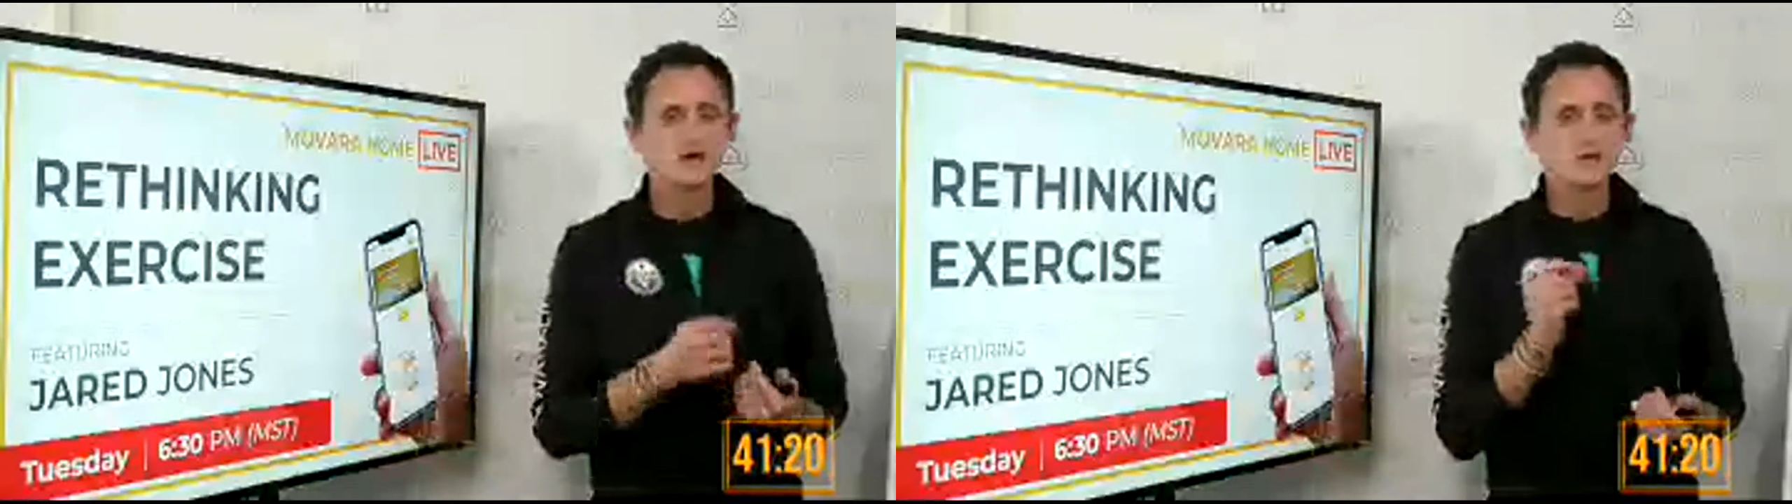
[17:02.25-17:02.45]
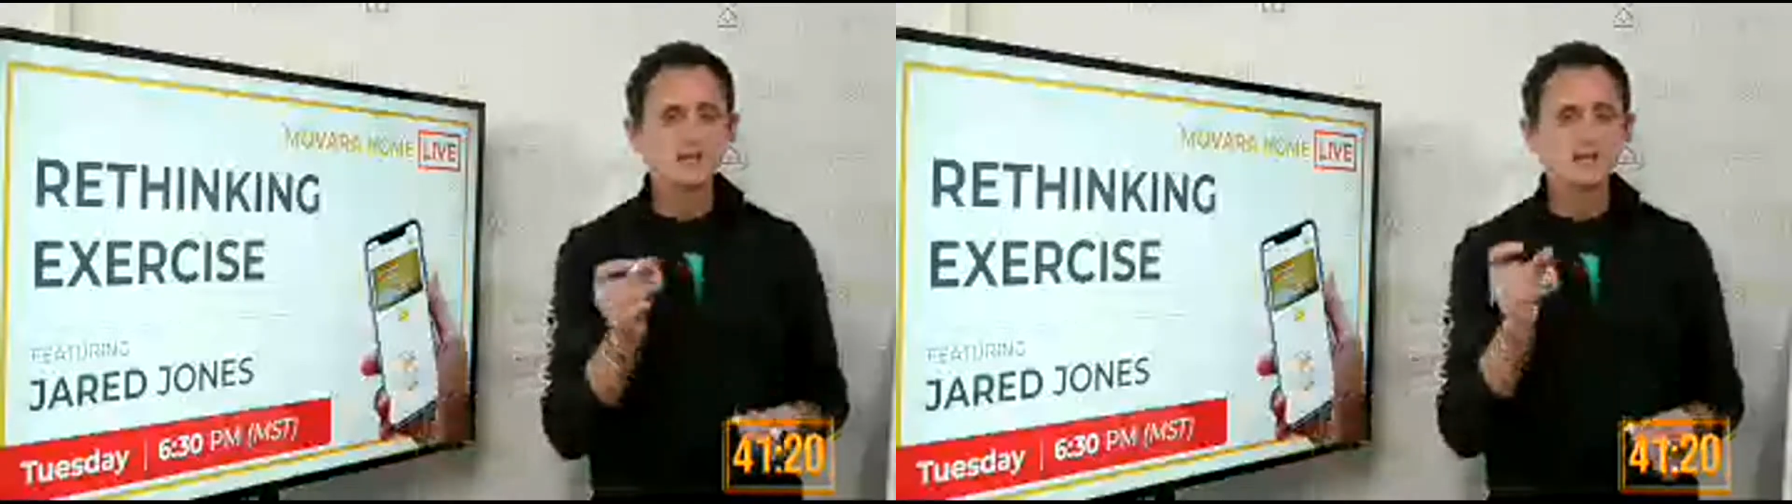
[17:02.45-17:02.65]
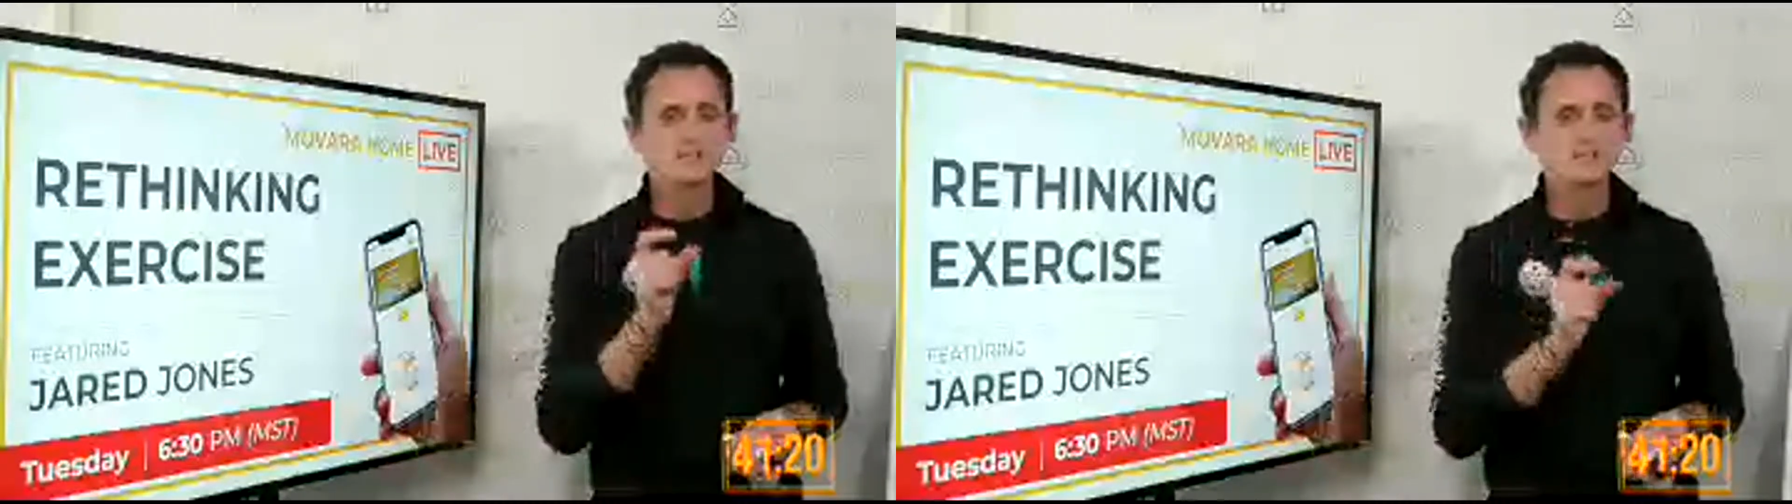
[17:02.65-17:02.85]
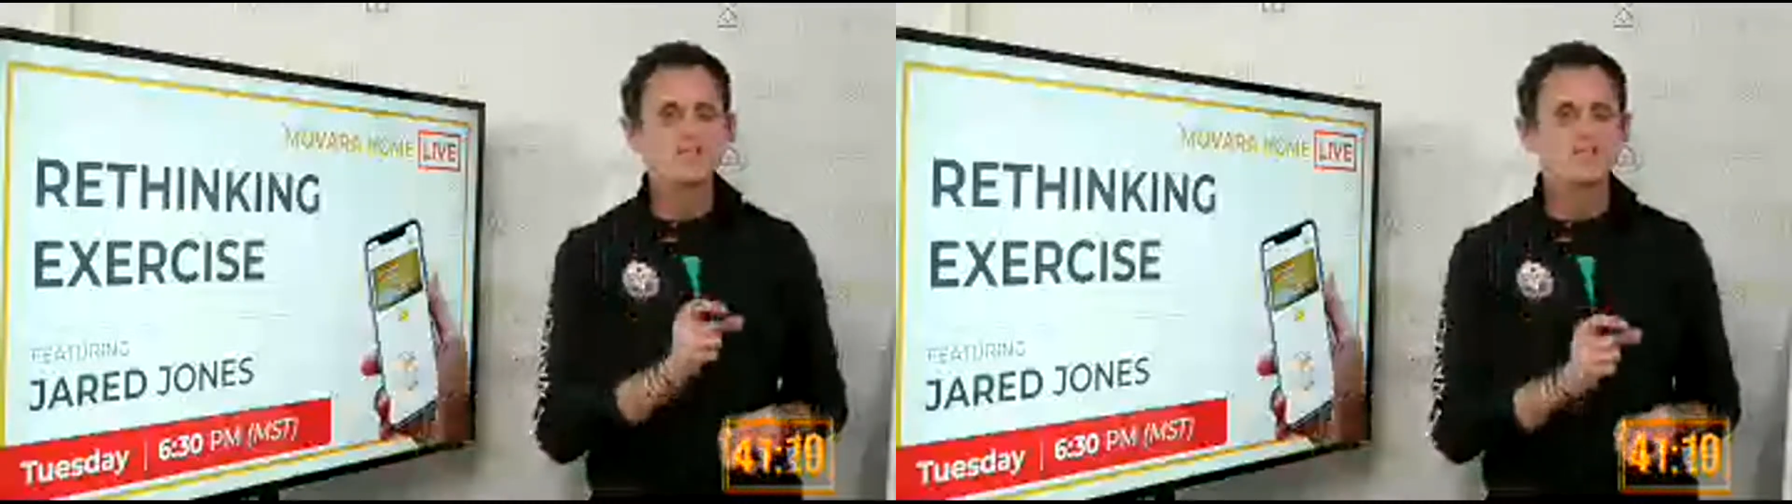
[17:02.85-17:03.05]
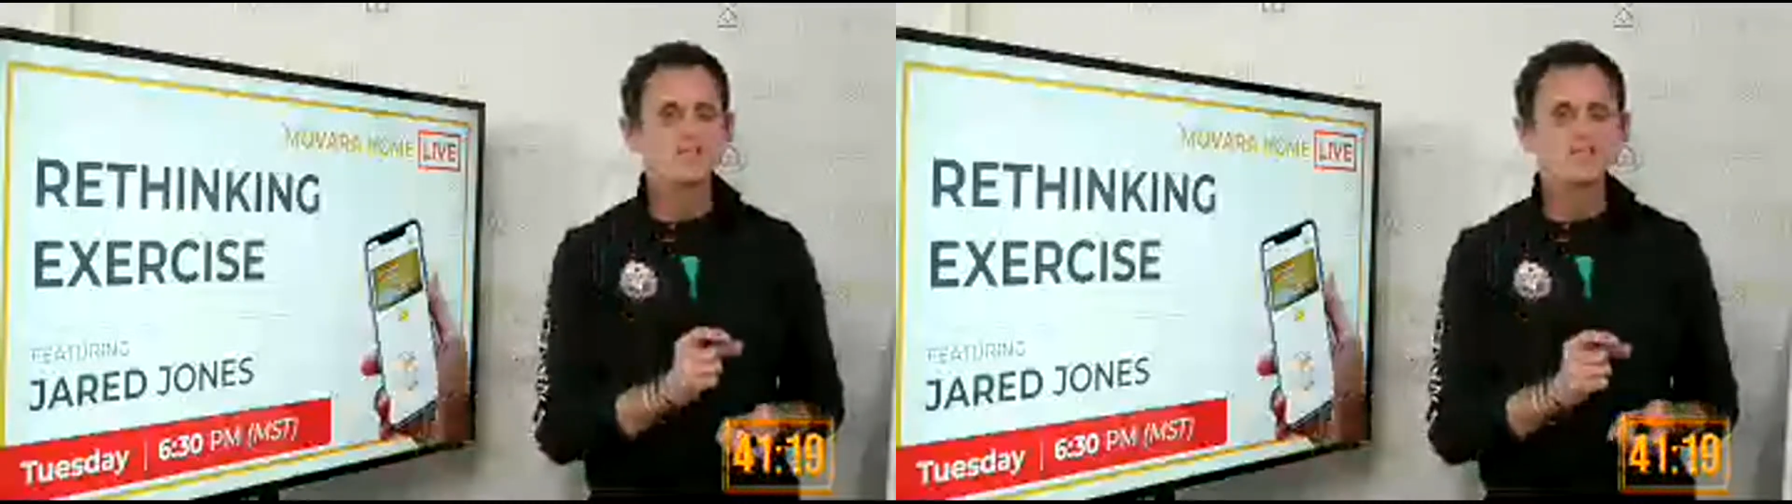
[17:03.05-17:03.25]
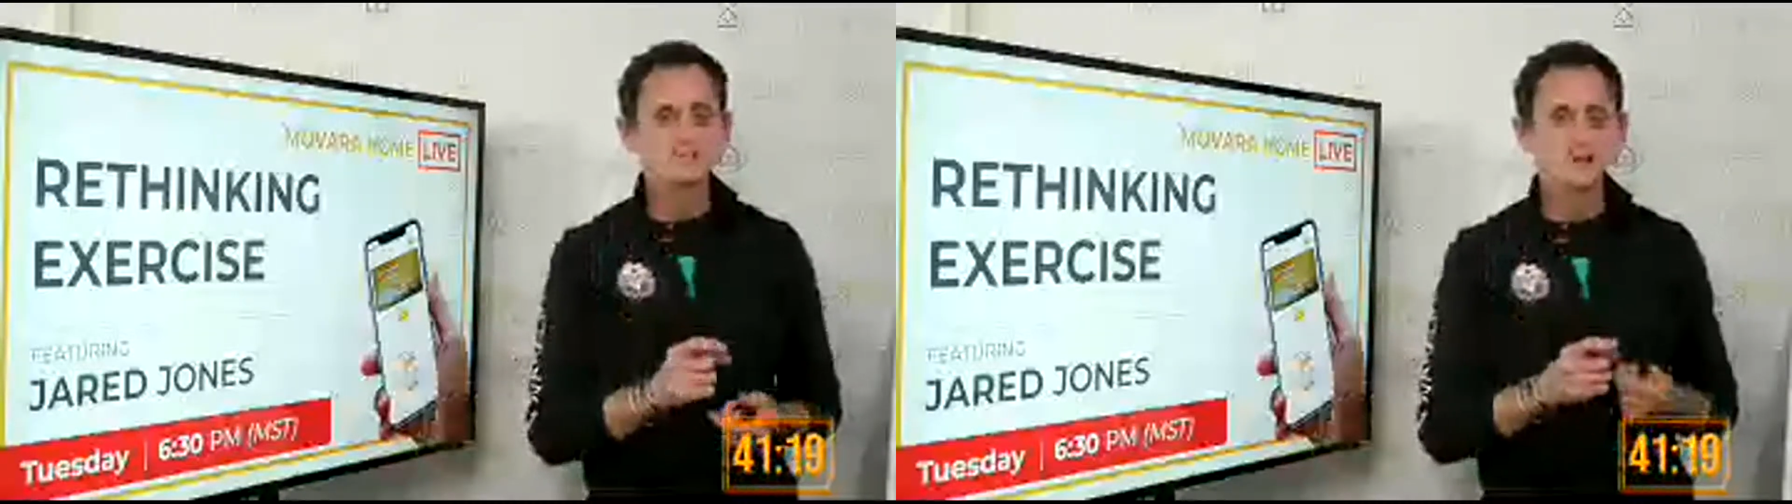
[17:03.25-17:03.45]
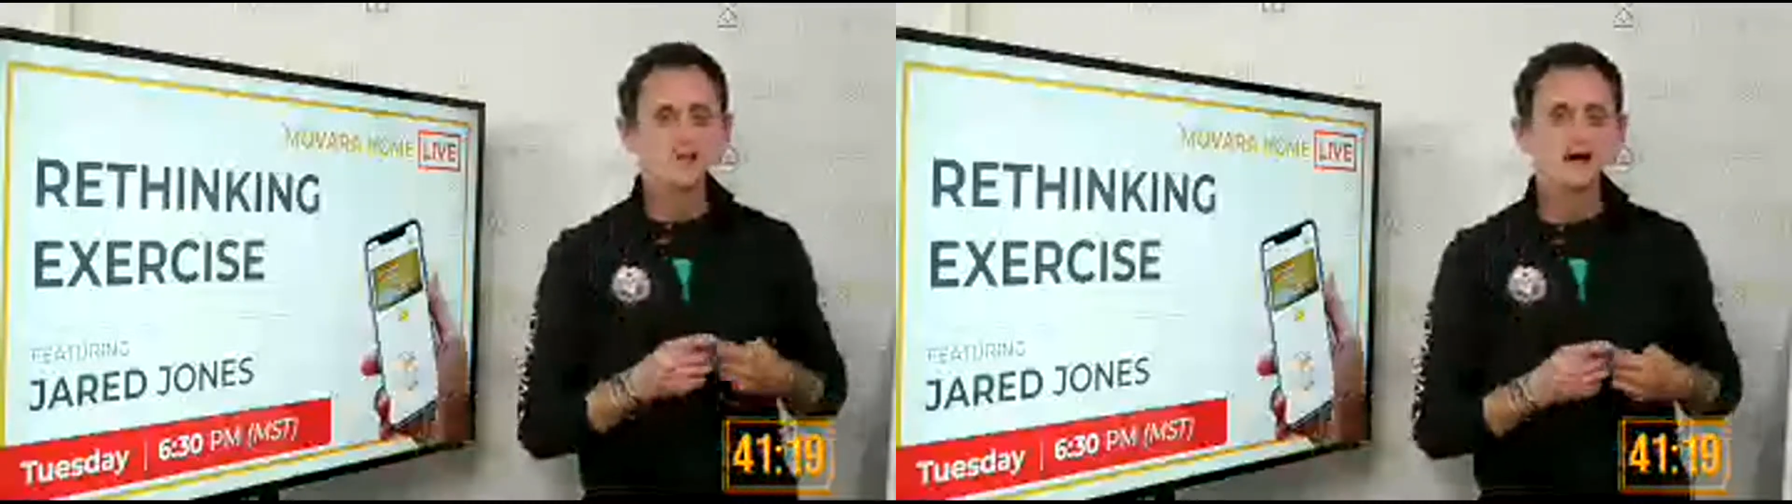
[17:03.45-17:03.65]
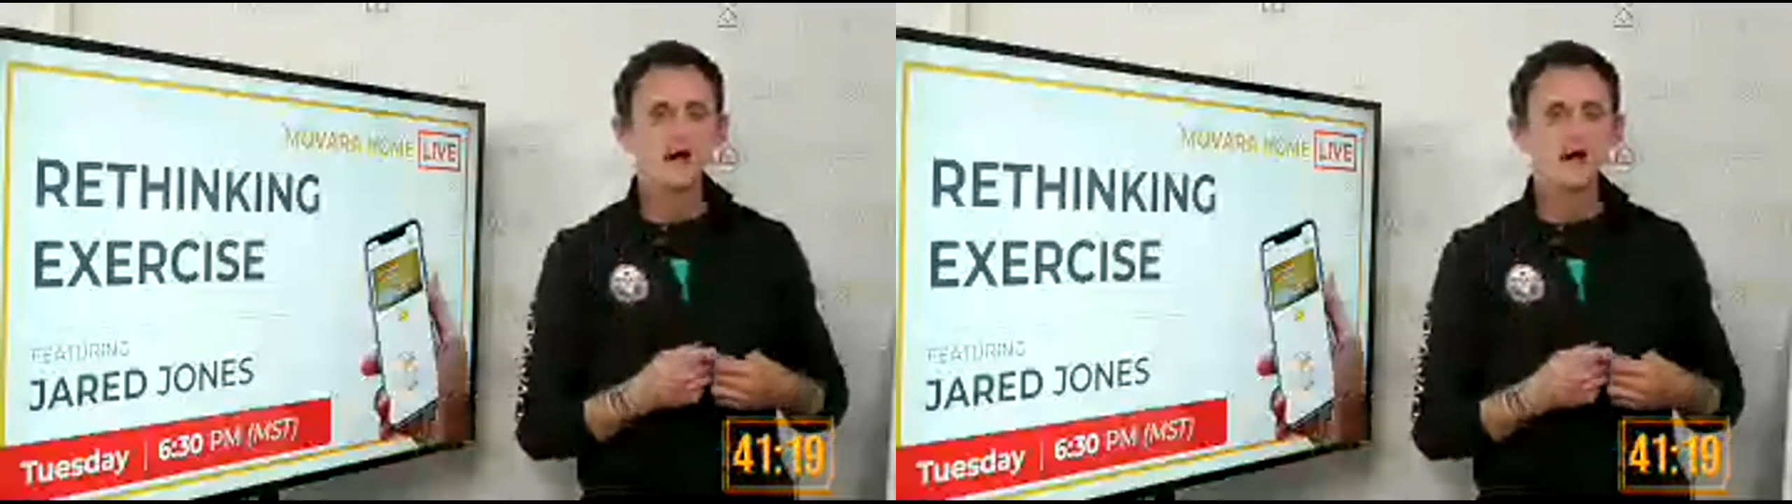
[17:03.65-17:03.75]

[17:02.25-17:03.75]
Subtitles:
relatively the same amount of